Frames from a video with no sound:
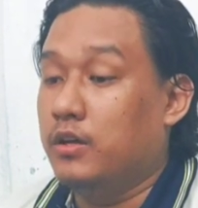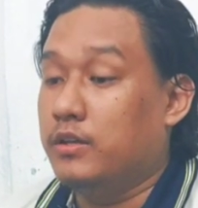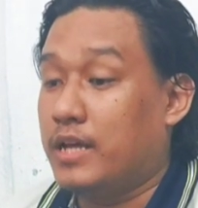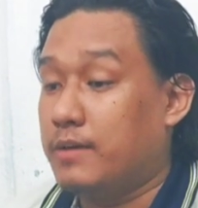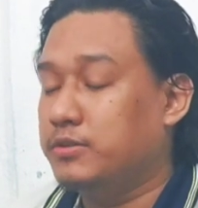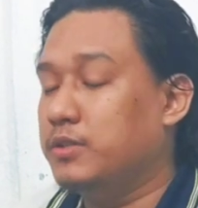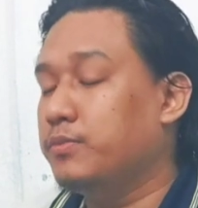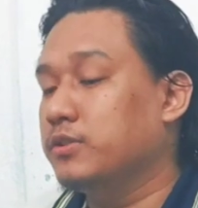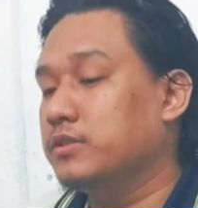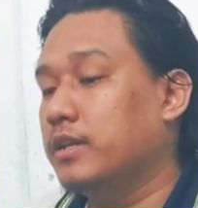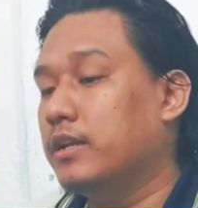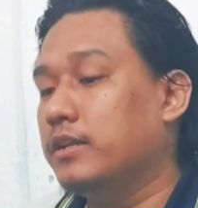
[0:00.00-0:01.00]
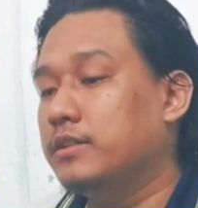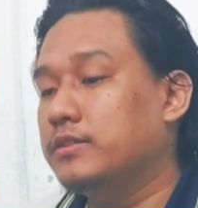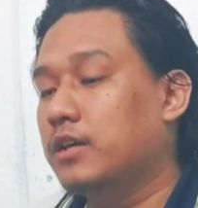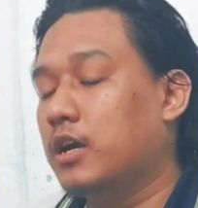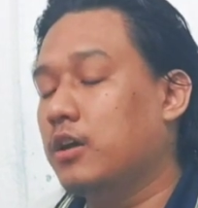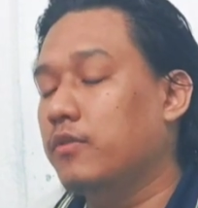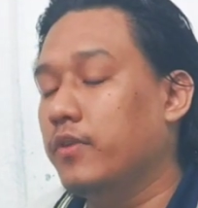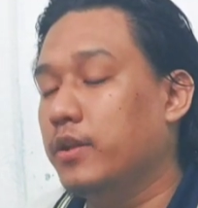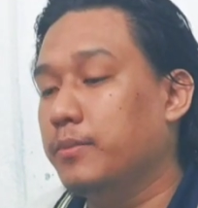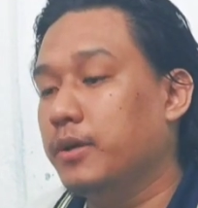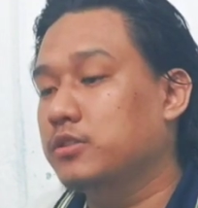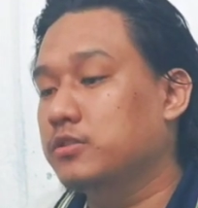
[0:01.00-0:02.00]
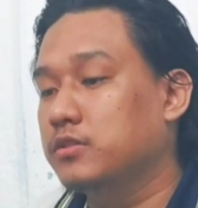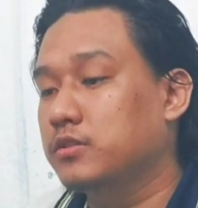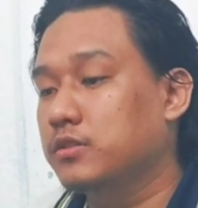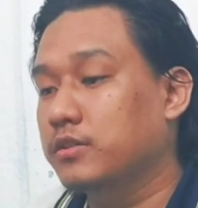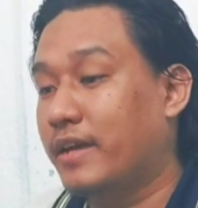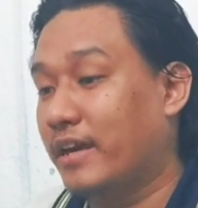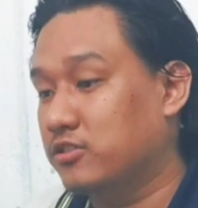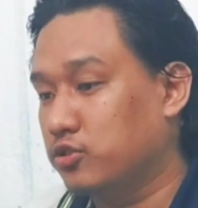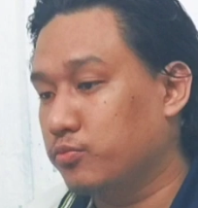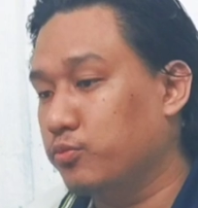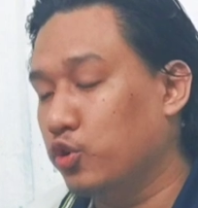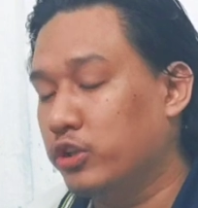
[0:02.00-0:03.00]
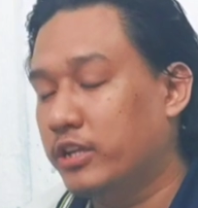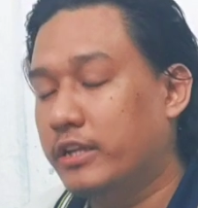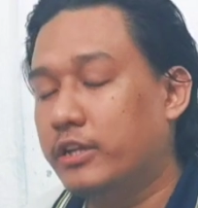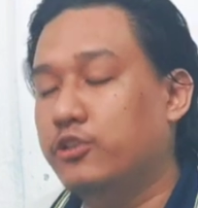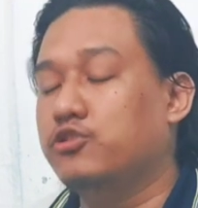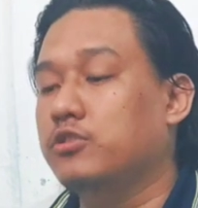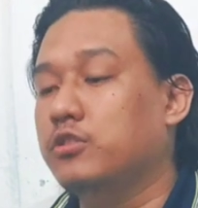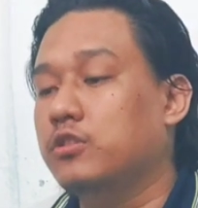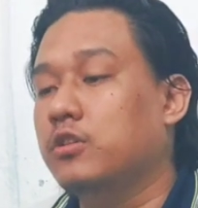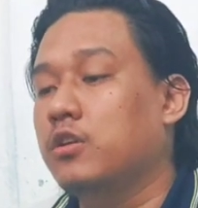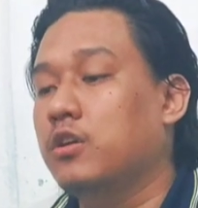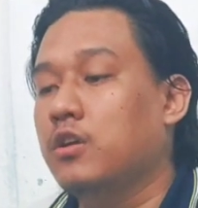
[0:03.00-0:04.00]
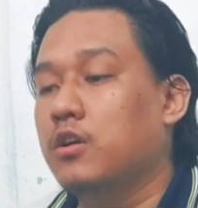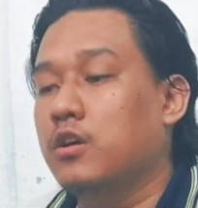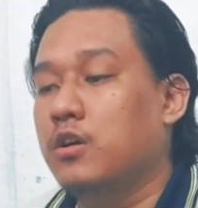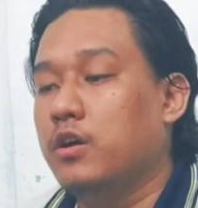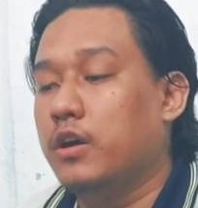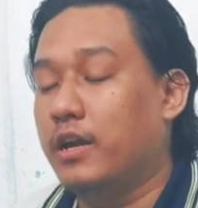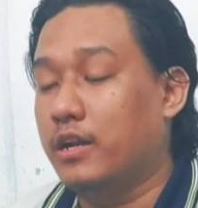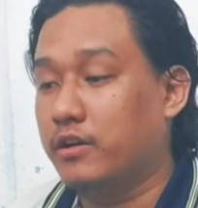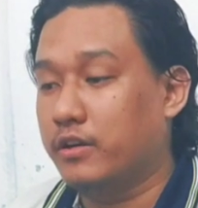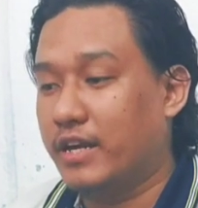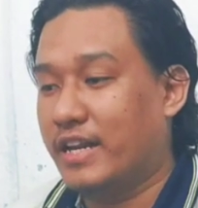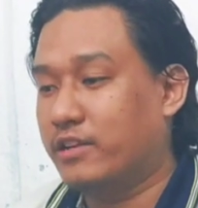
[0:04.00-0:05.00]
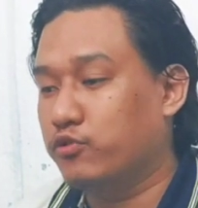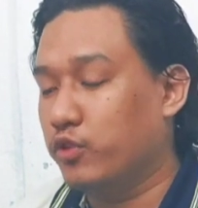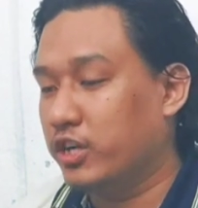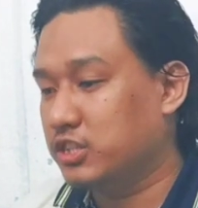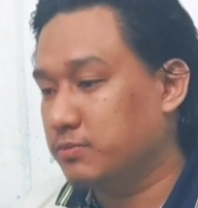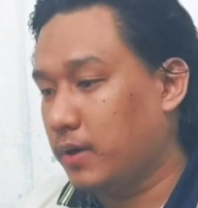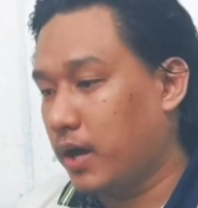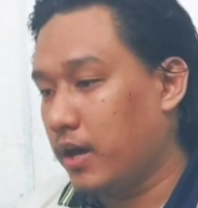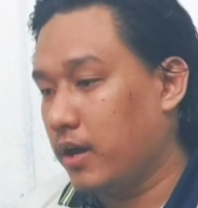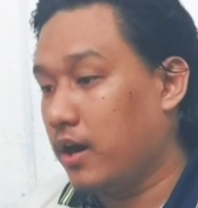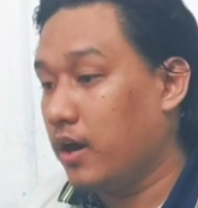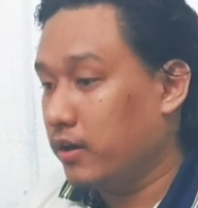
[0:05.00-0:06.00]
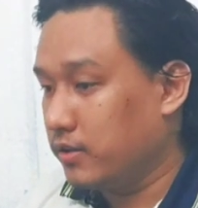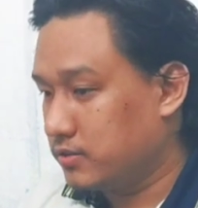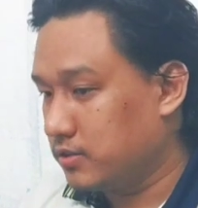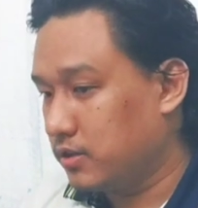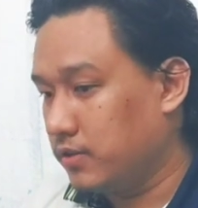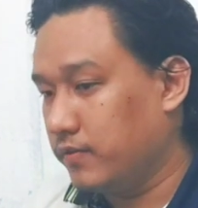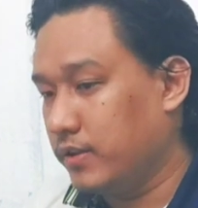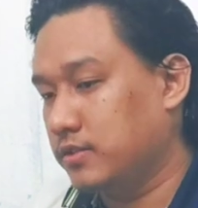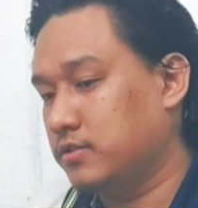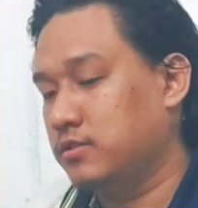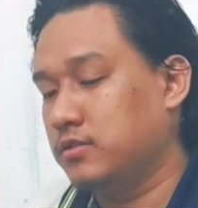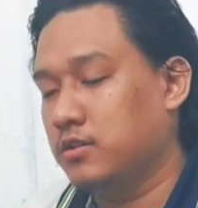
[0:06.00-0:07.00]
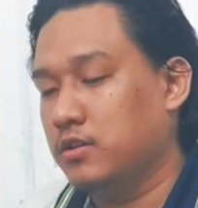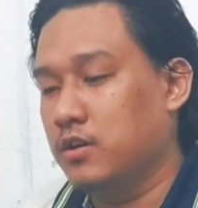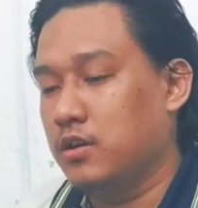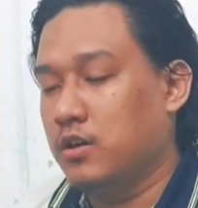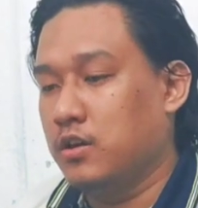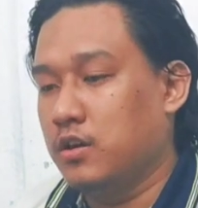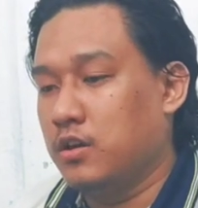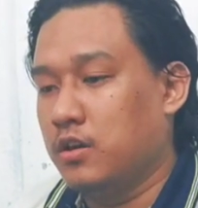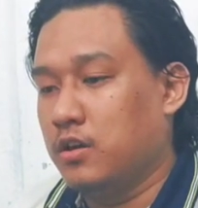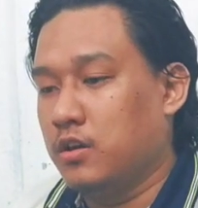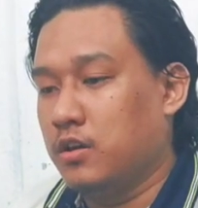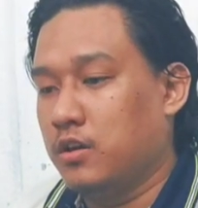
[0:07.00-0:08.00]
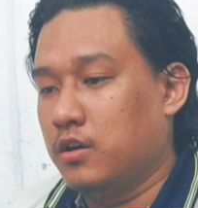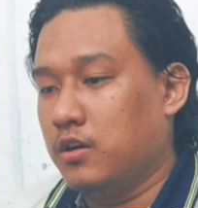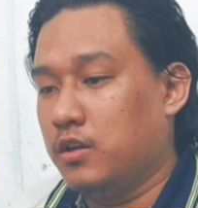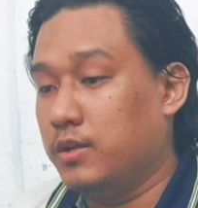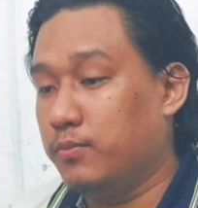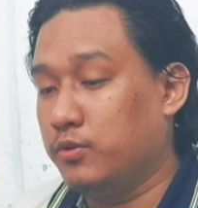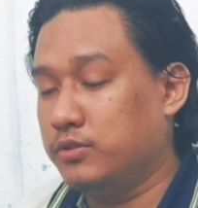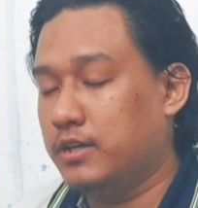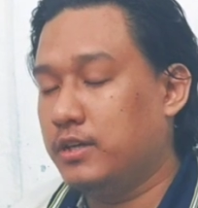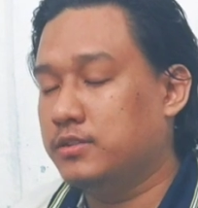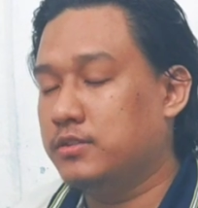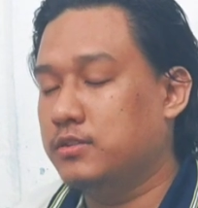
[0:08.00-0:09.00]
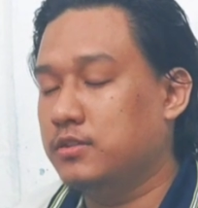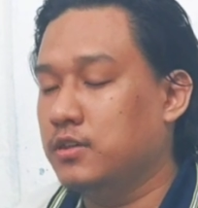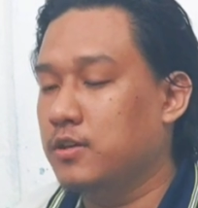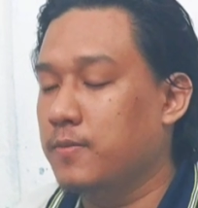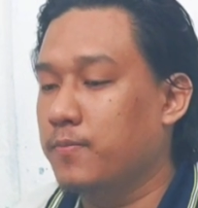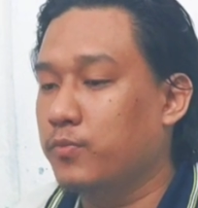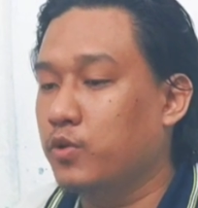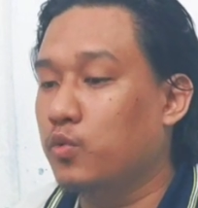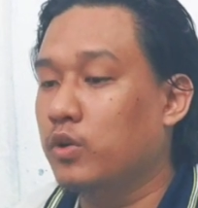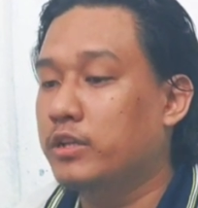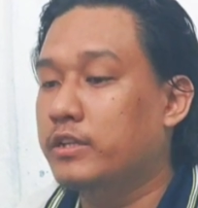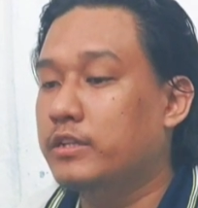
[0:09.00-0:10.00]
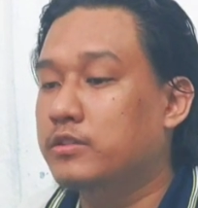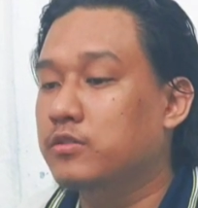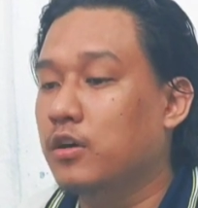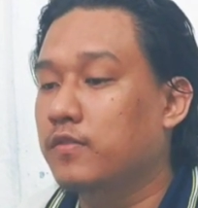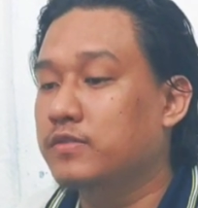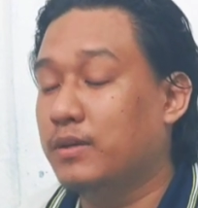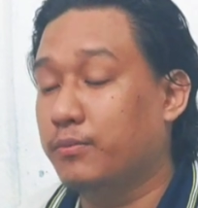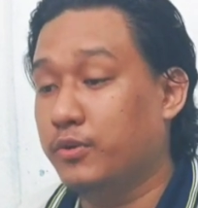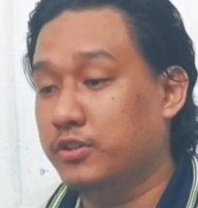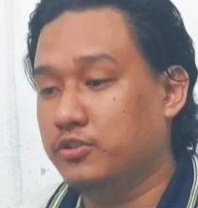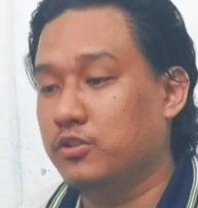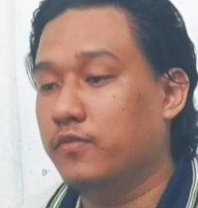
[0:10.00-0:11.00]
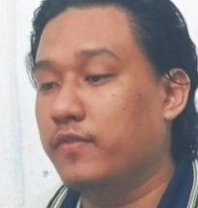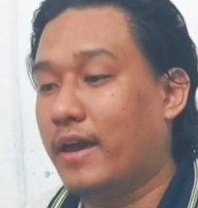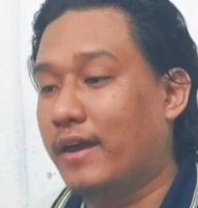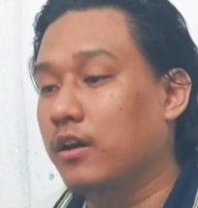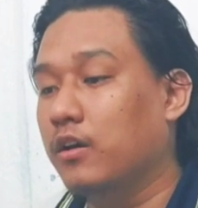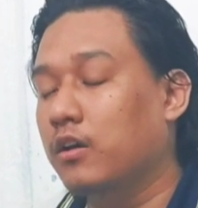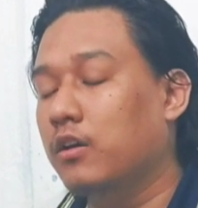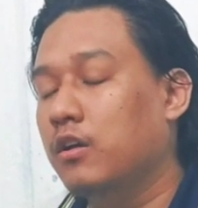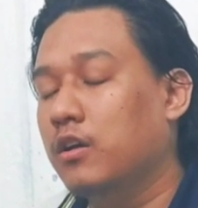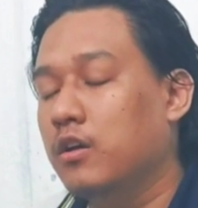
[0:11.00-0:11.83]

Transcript: Type C personalities are very much cancer prone in nature and are characterized by unassertiveness. They possess qualities of suppression of anger